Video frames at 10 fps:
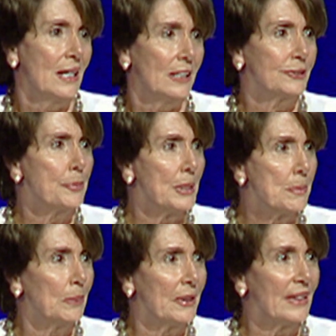for
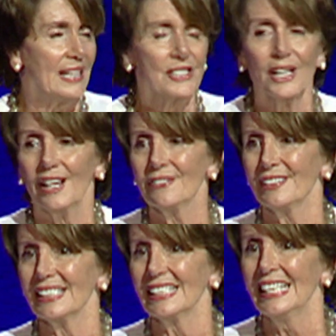people with
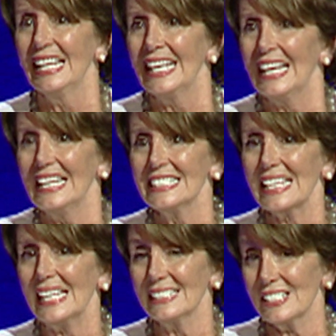HIV and
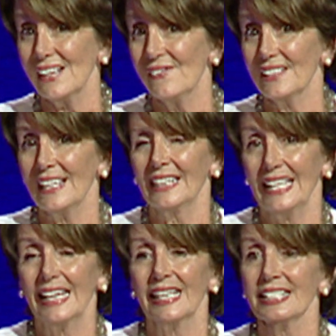
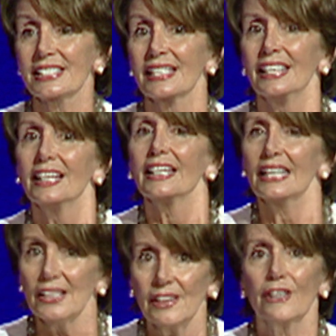AIDS
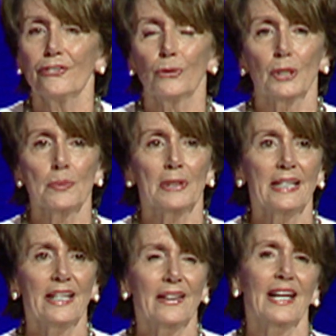in the Affordable
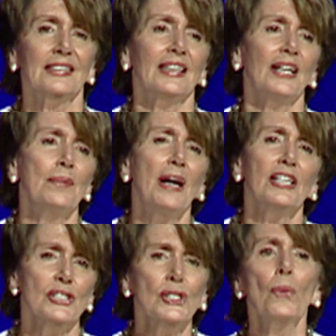Care Act,
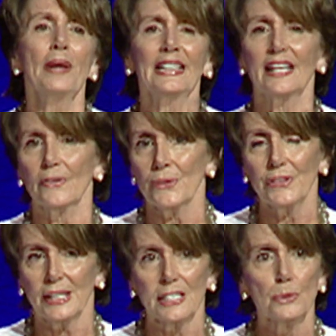among so many other
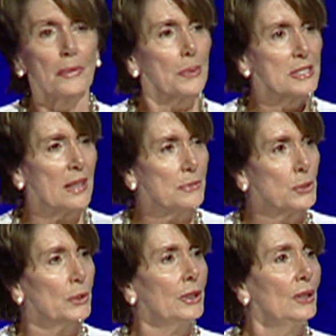things with which I'm
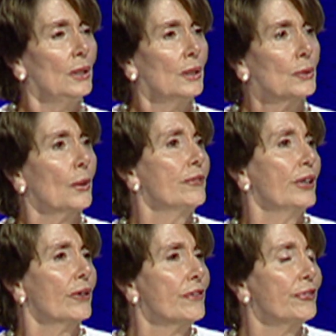sure you are
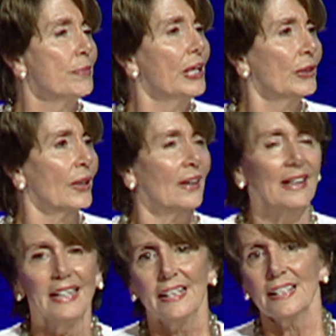very familiar.
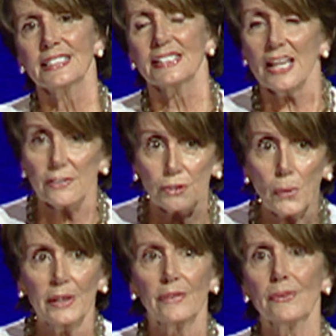Instead of
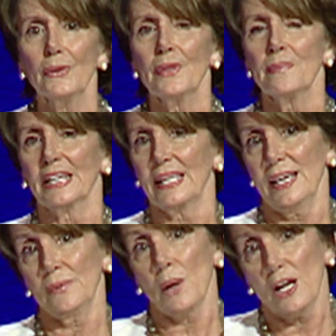going through them
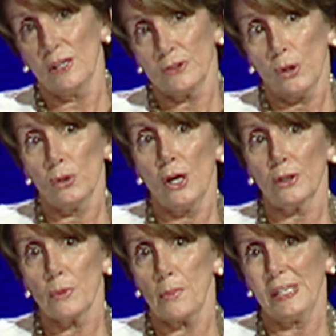again, well, no longer
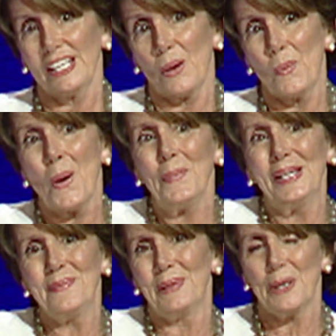will being a
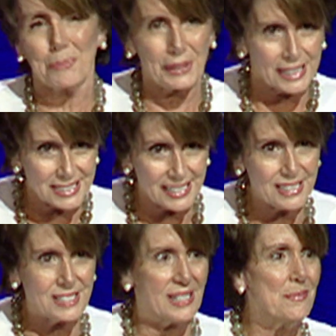woman be a
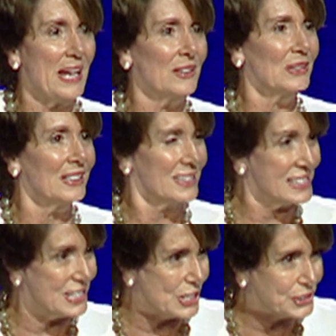pre-existing medical
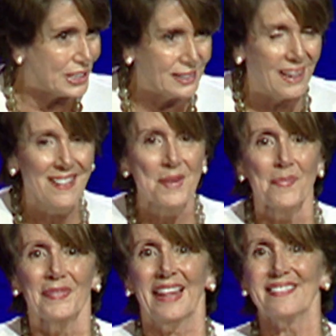condition,
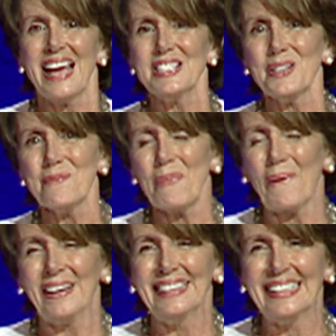and that's an
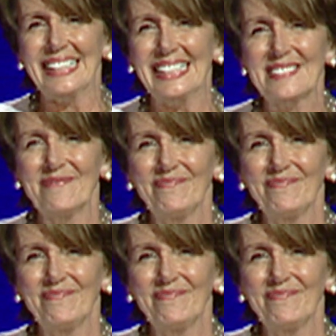important thing.